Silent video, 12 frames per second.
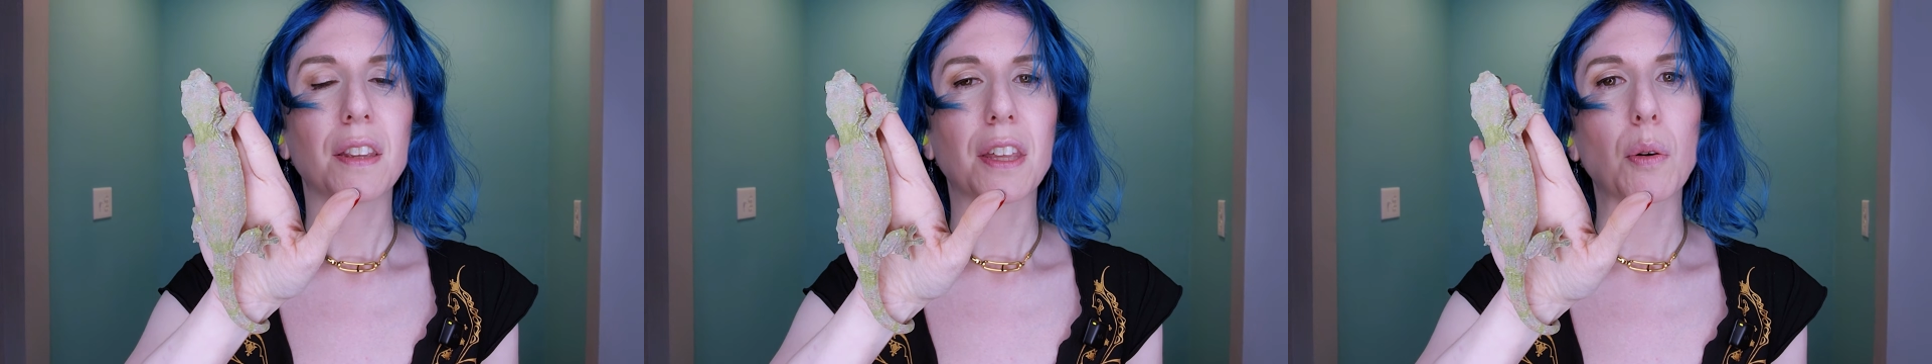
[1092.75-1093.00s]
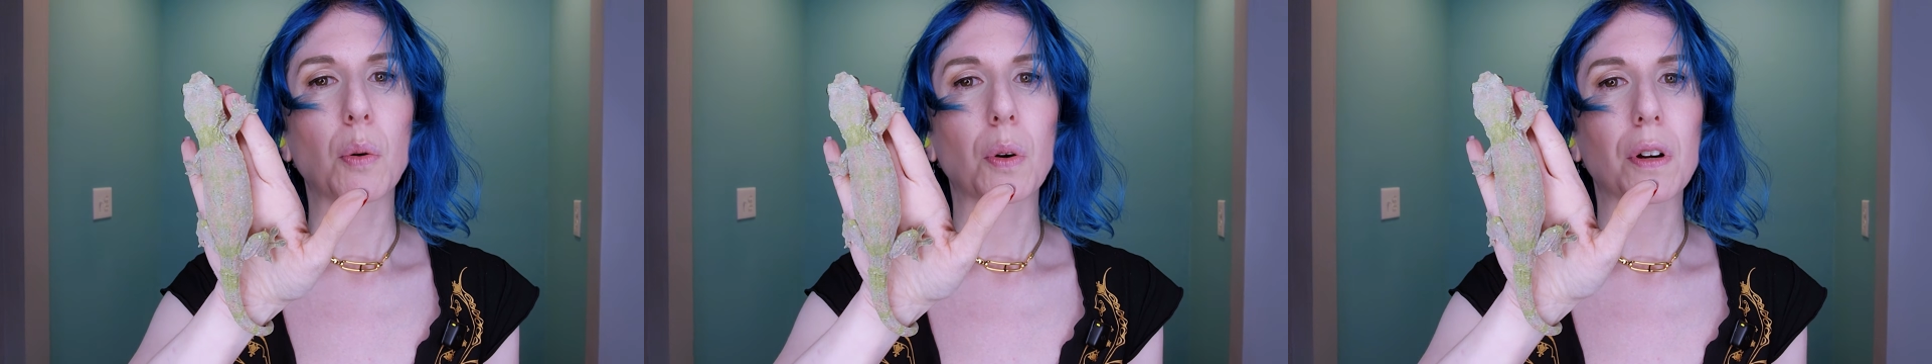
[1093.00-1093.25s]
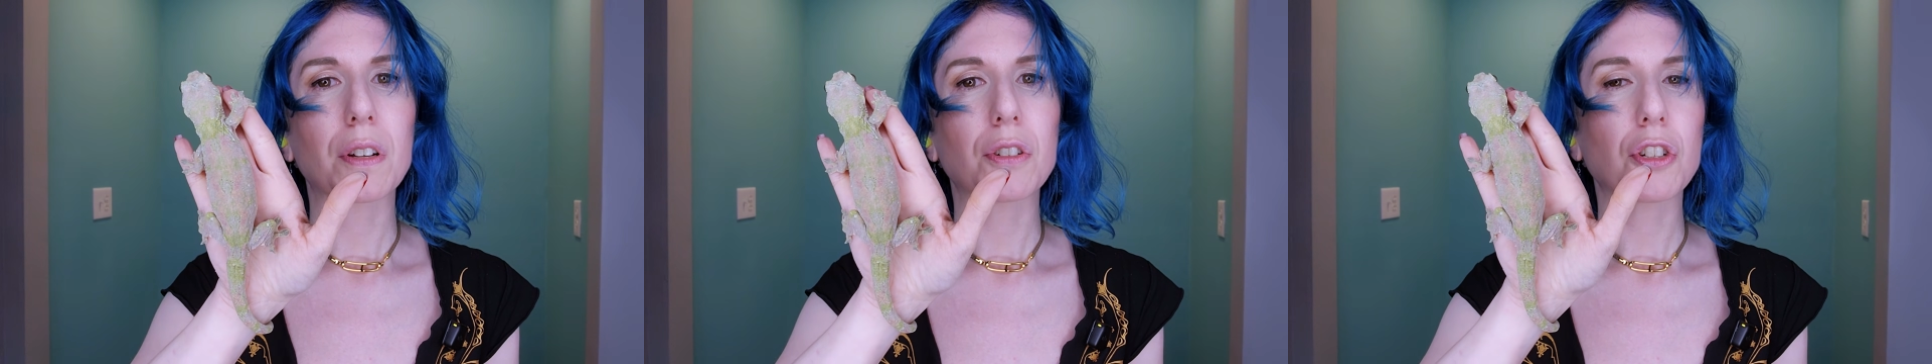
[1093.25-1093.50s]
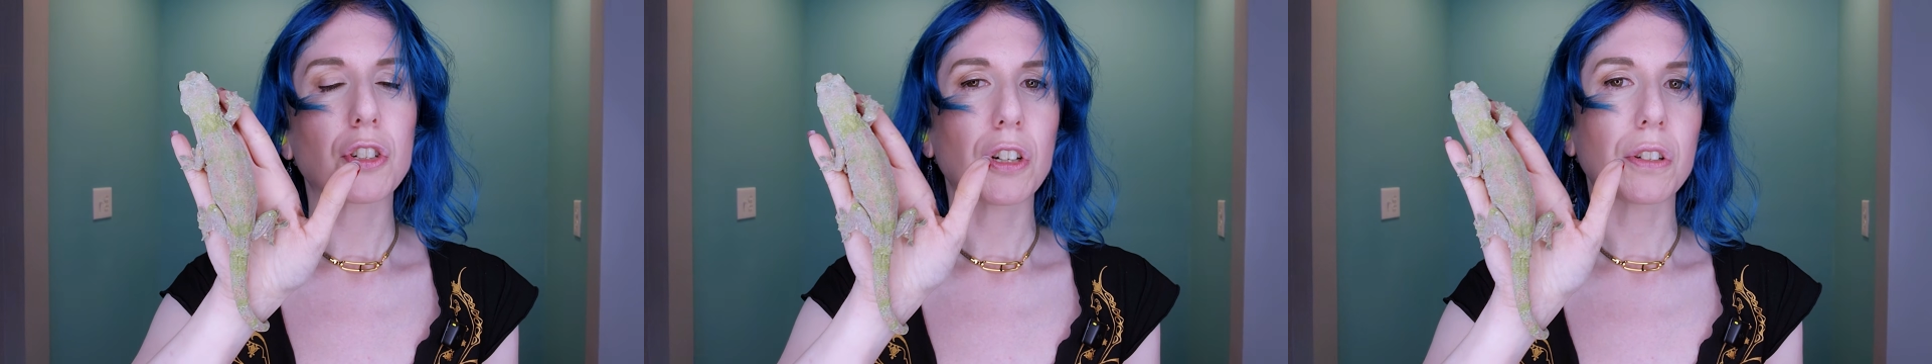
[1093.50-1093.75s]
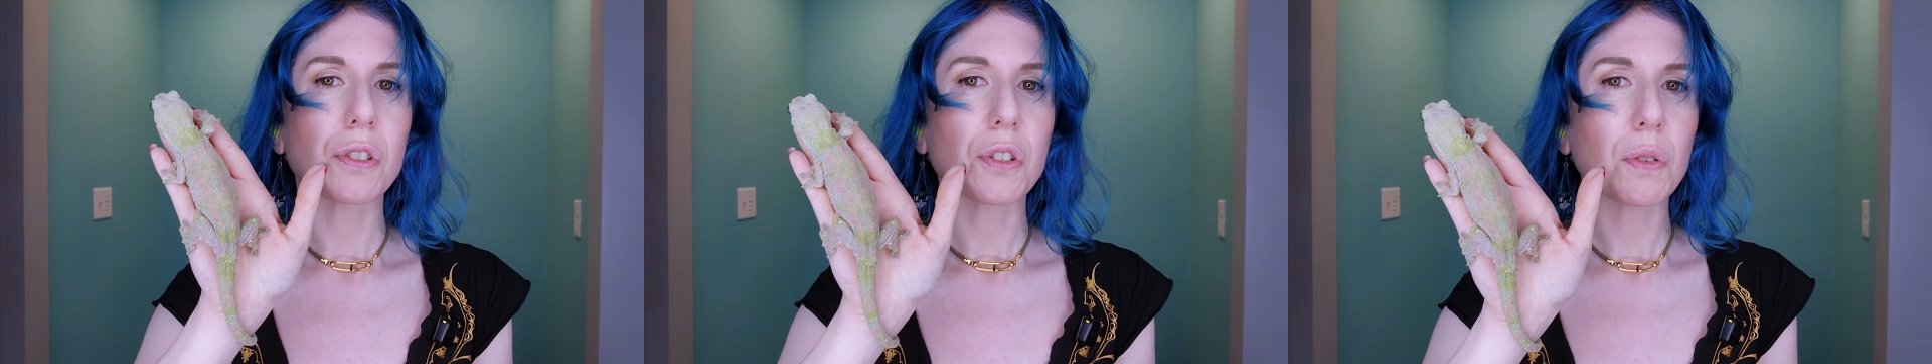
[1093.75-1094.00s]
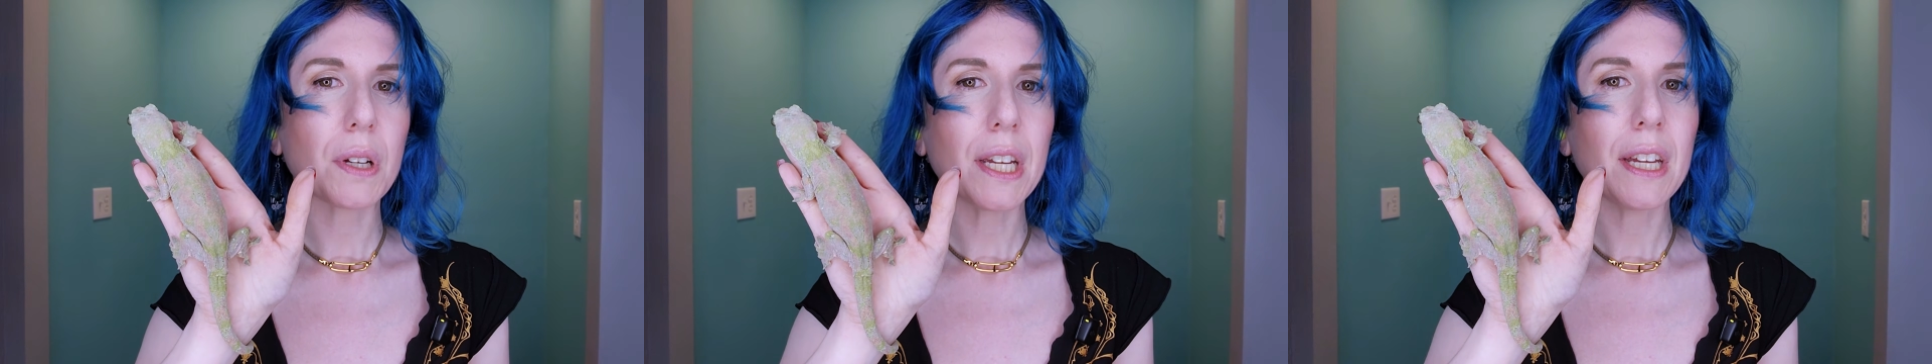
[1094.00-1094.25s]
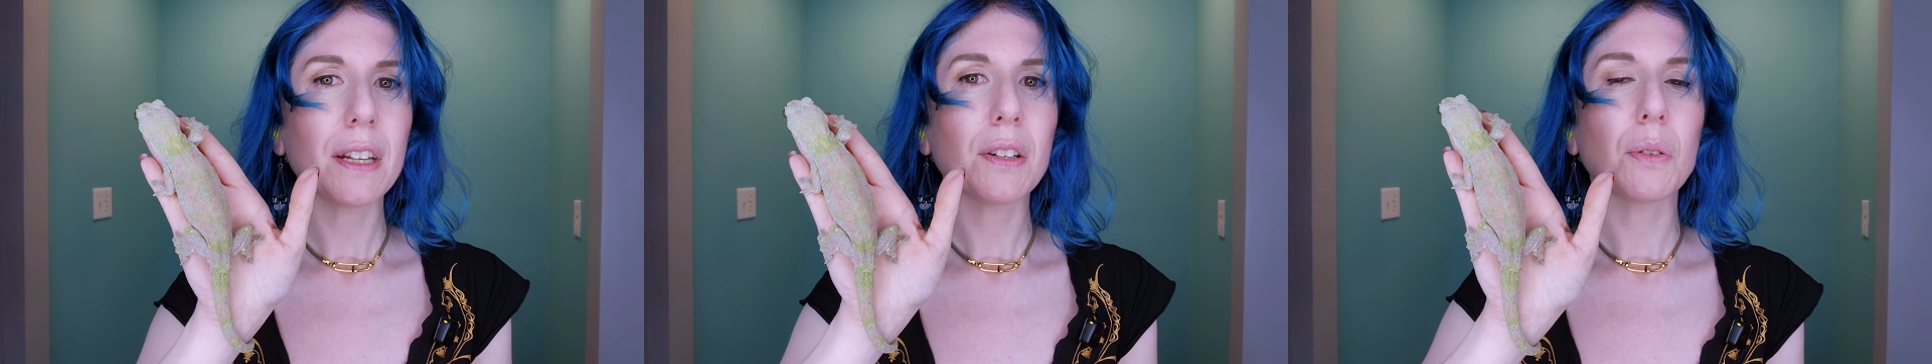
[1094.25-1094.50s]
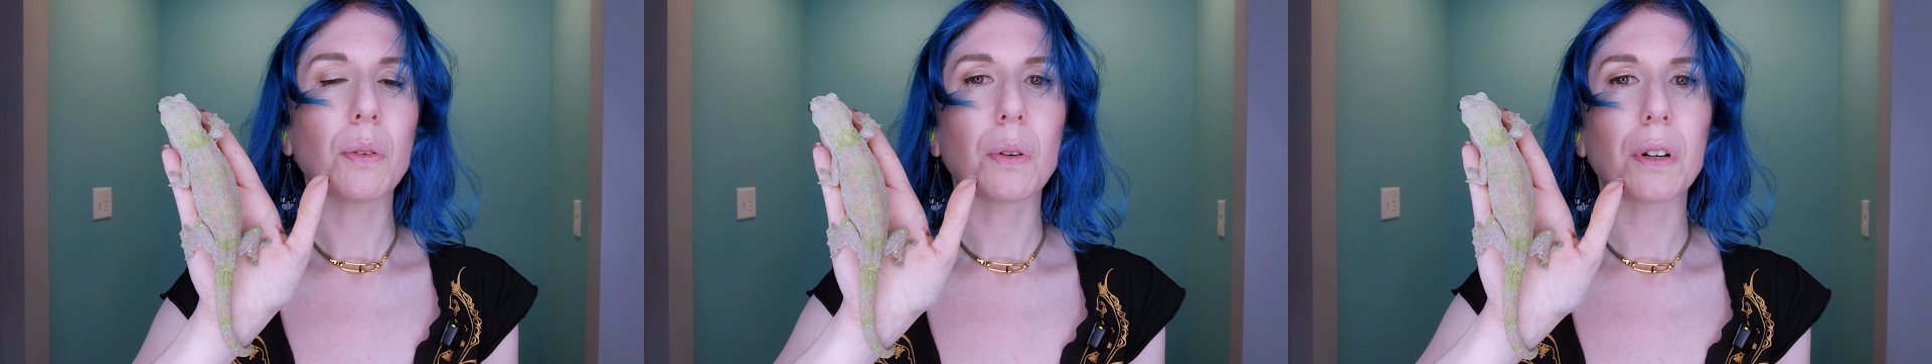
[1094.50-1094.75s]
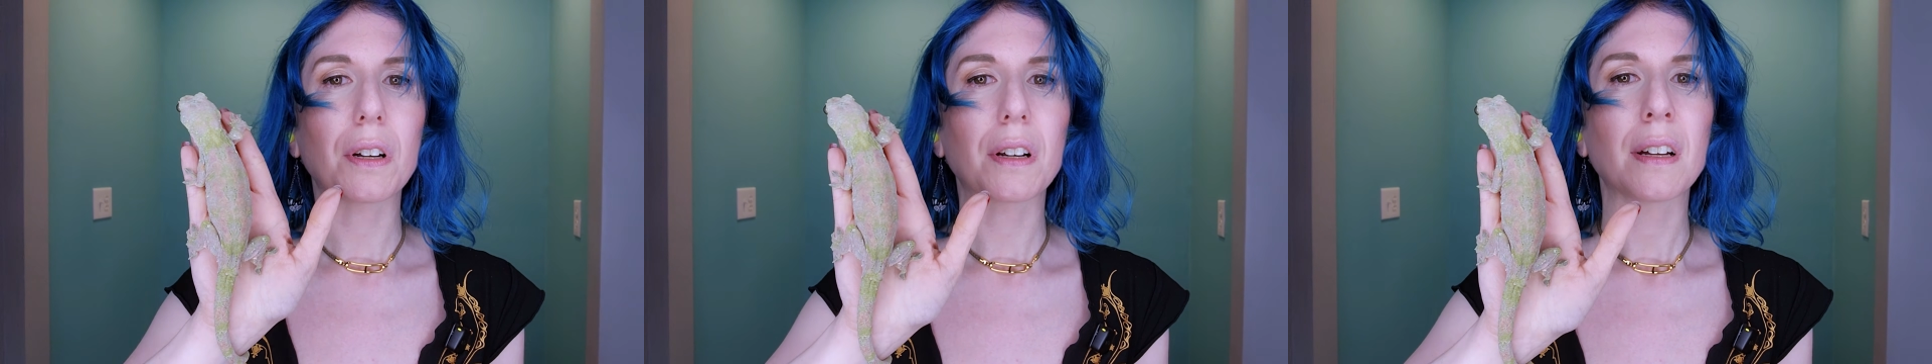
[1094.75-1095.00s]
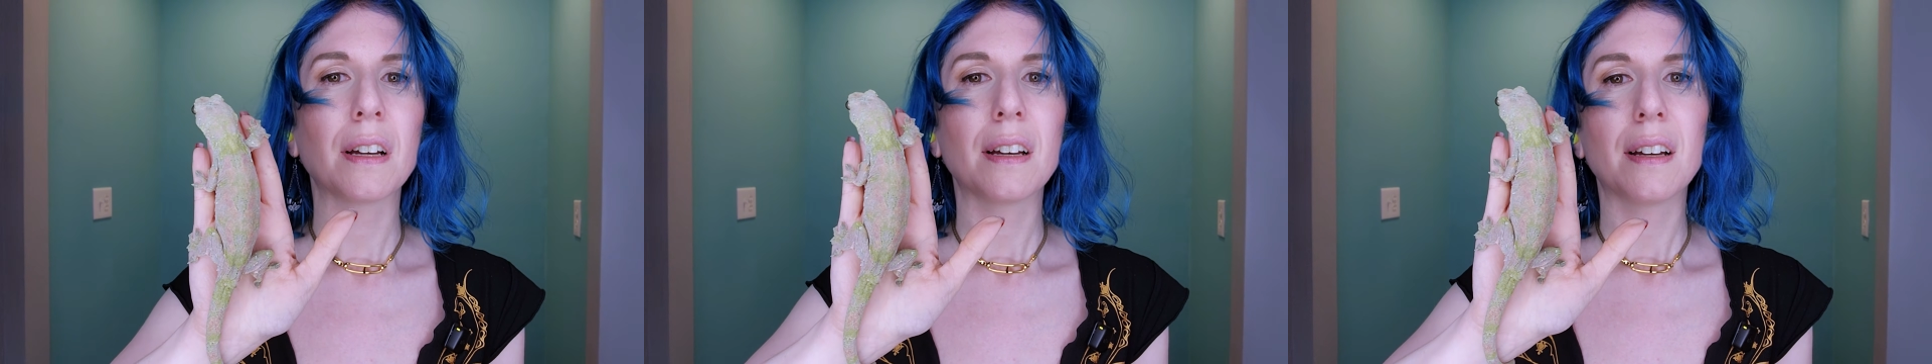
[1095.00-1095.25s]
the orange turns green or